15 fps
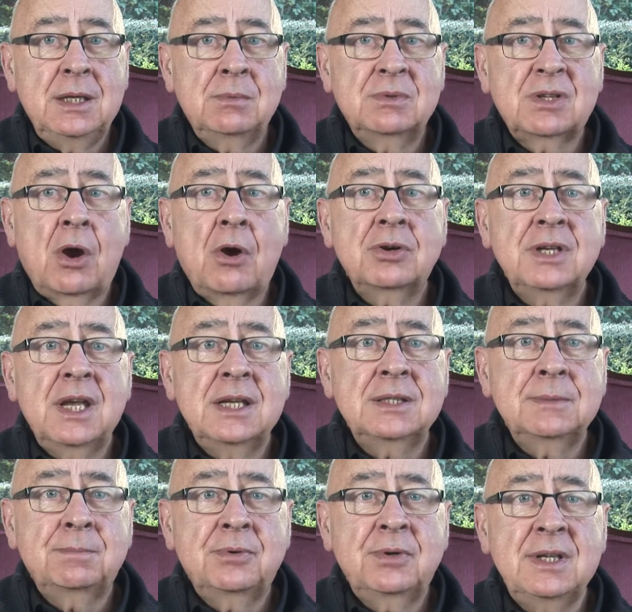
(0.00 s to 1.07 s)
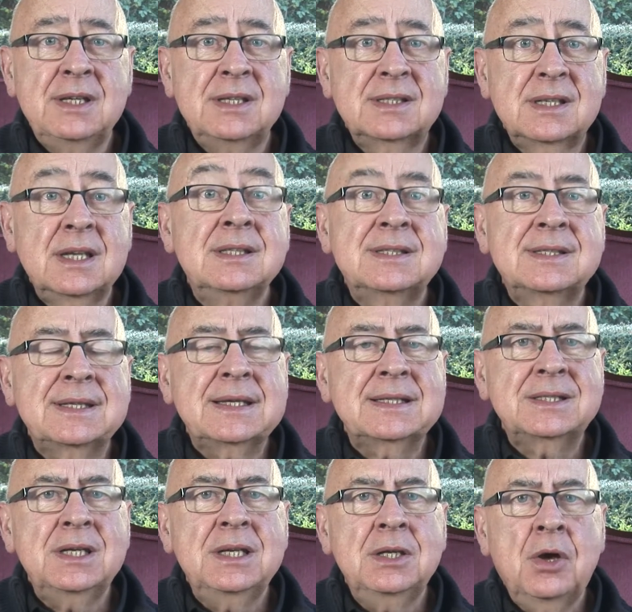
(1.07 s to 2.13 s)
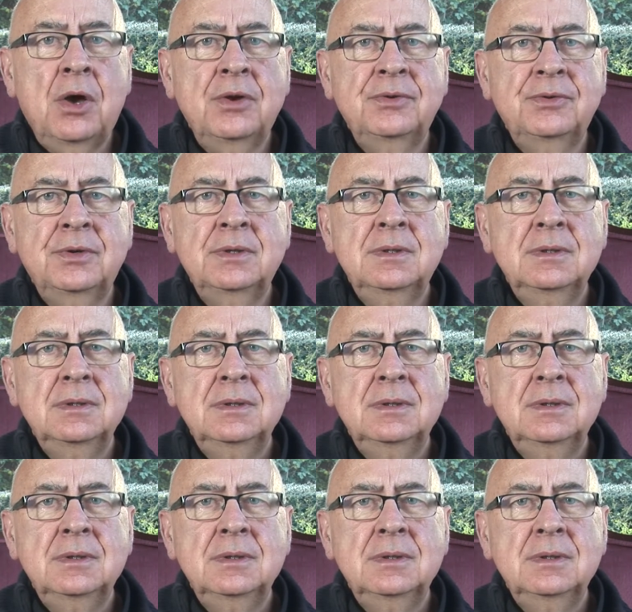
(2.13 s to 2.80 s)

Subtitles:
he was ordained a priest in 1600,